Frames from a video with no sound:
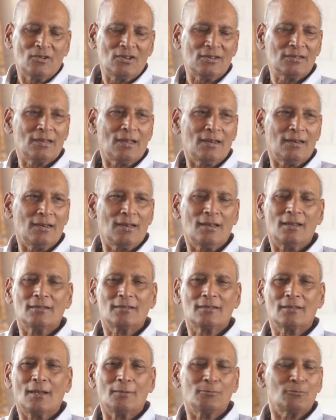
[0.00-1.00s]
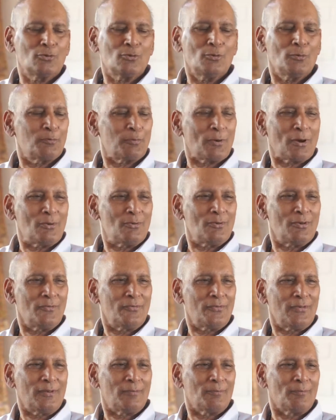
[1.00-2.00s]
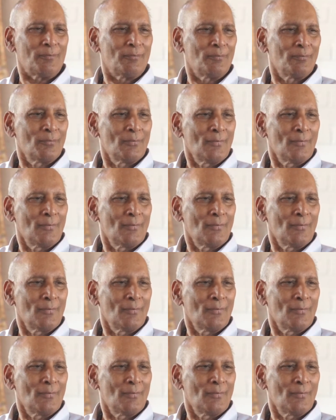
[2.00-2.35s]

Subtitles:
He said, yes, I'm so proud of him.